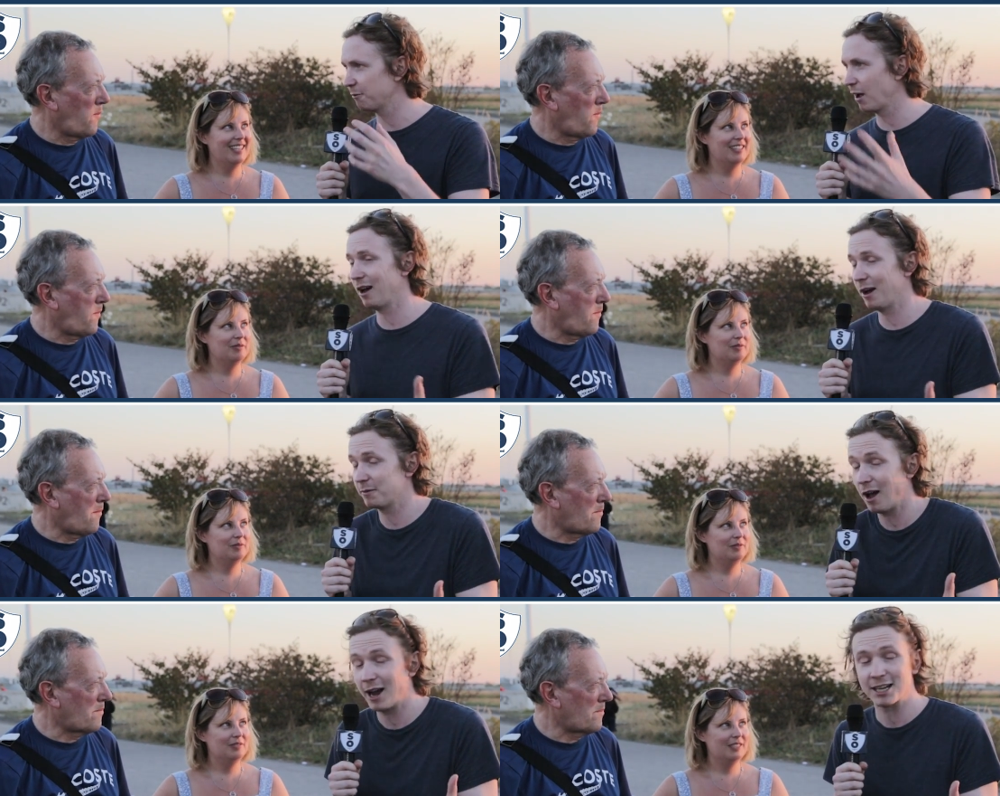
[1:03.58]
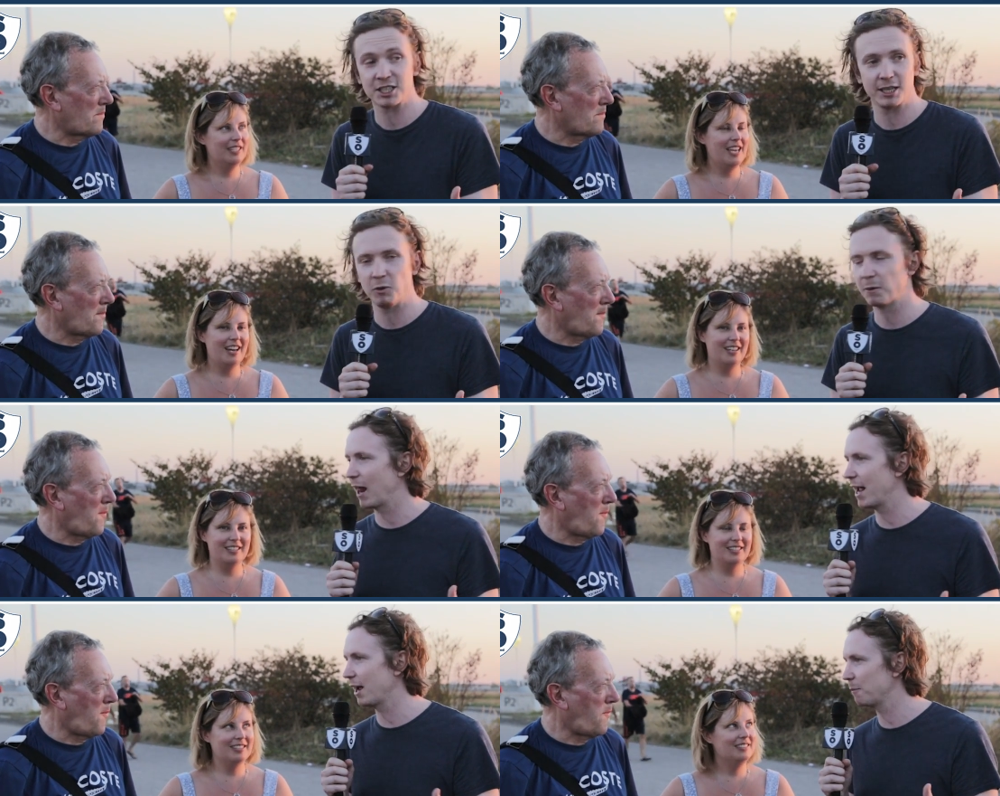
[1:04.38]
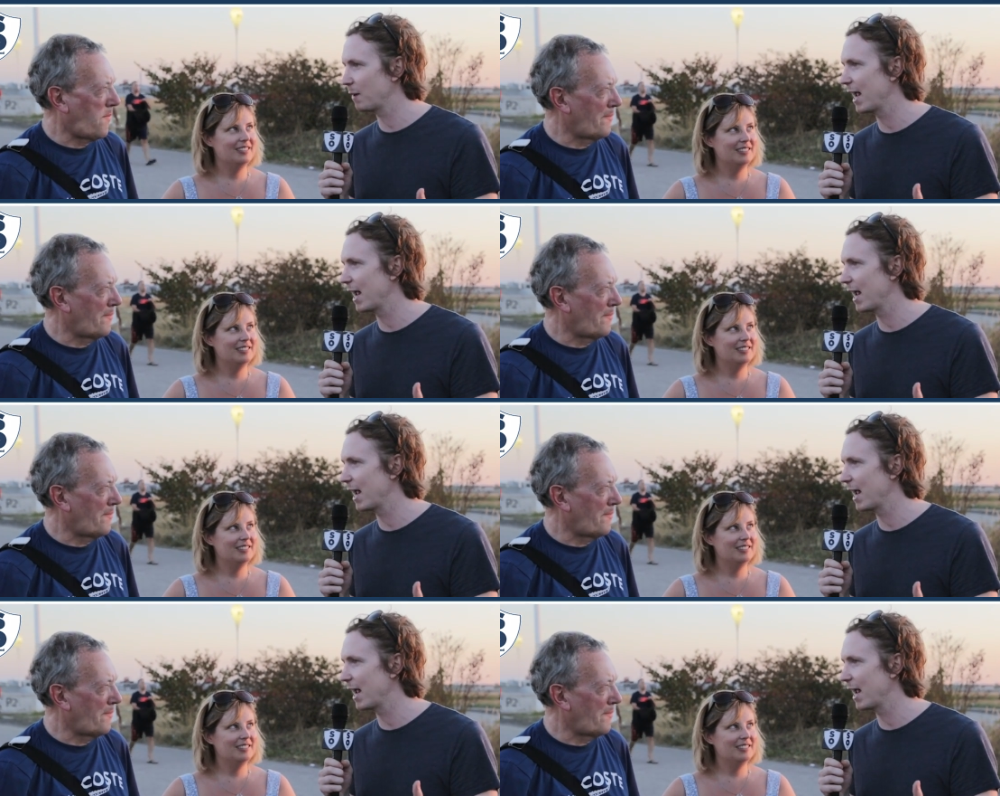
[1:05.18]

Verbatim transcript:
Speaker 1: If I, I, I actually would play, I'd